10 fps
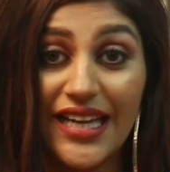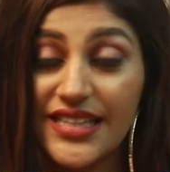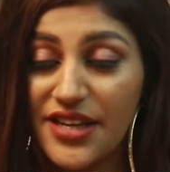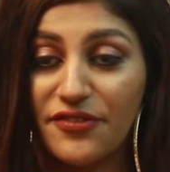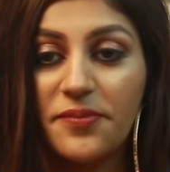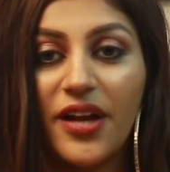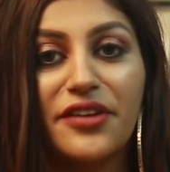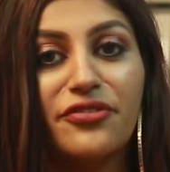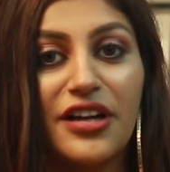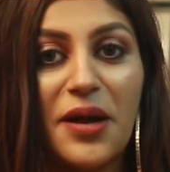lights,
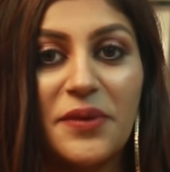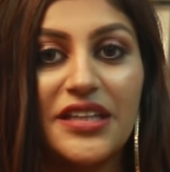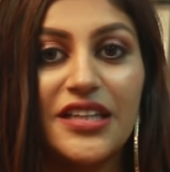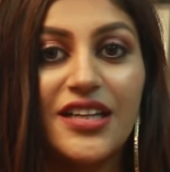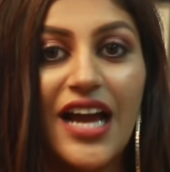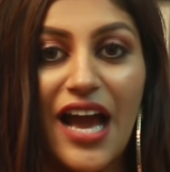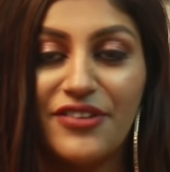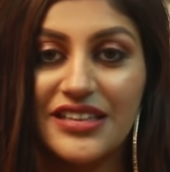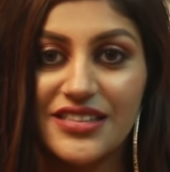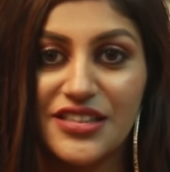everybody for coming here and
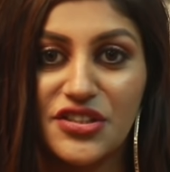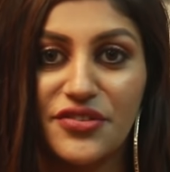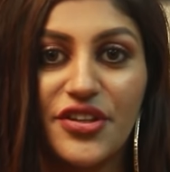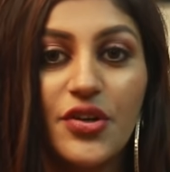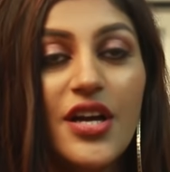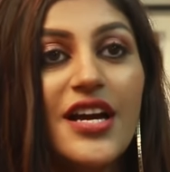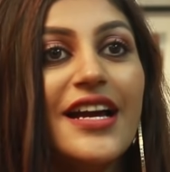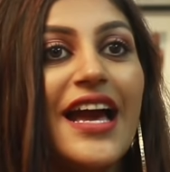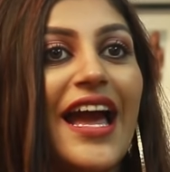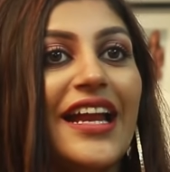having this interview.
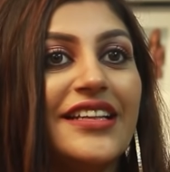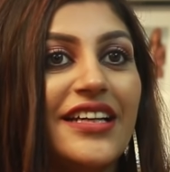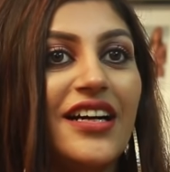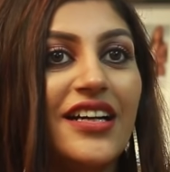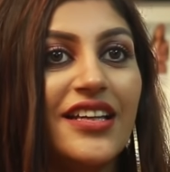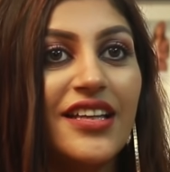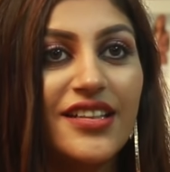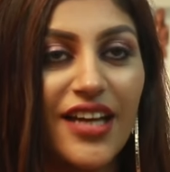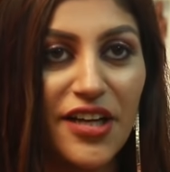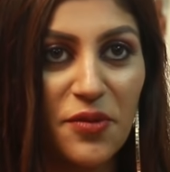And
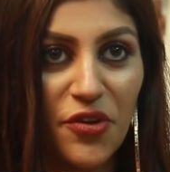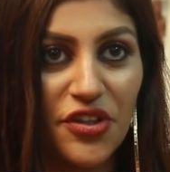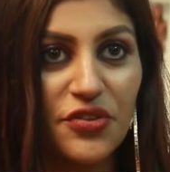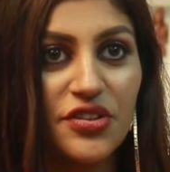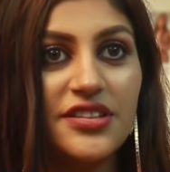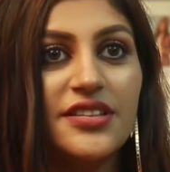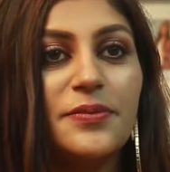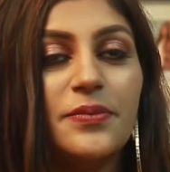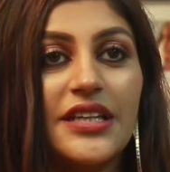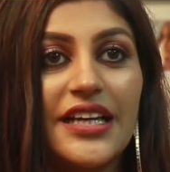irritarial mode kuttu
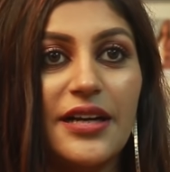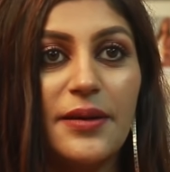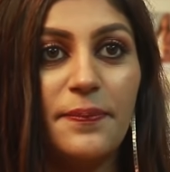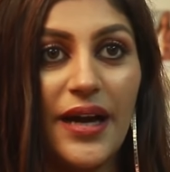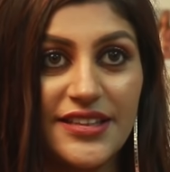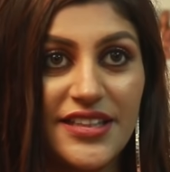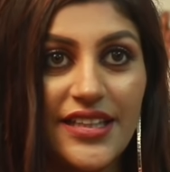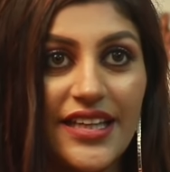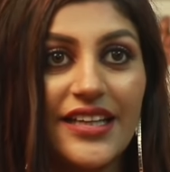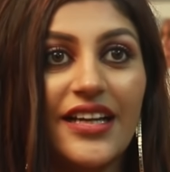neenga
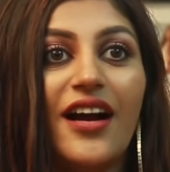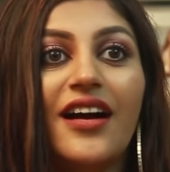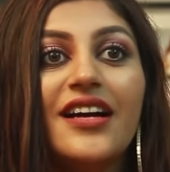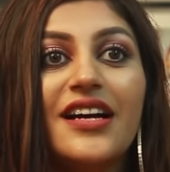paathirukinga